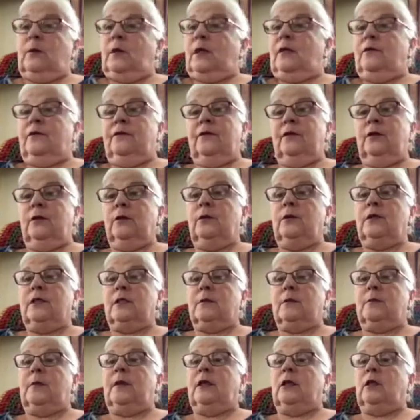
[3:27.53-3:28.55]
if you were
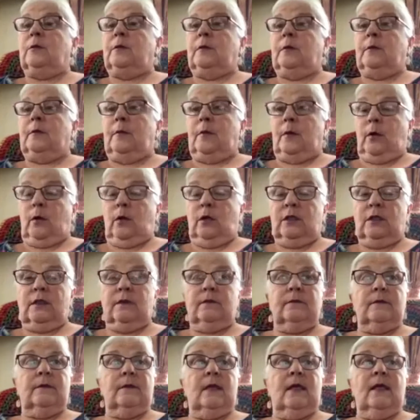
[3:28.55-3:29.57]
to pick up a book,
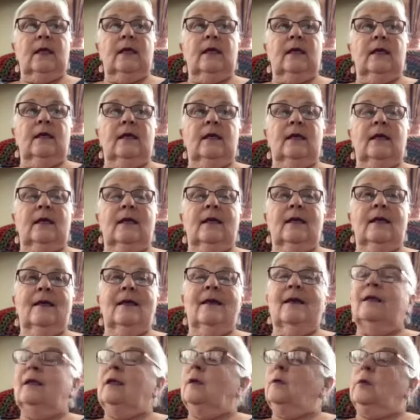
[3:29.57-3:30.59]

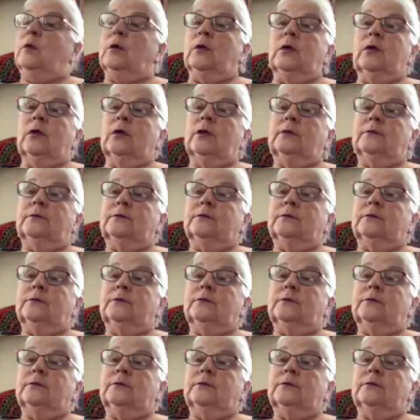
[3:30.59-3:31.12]
any book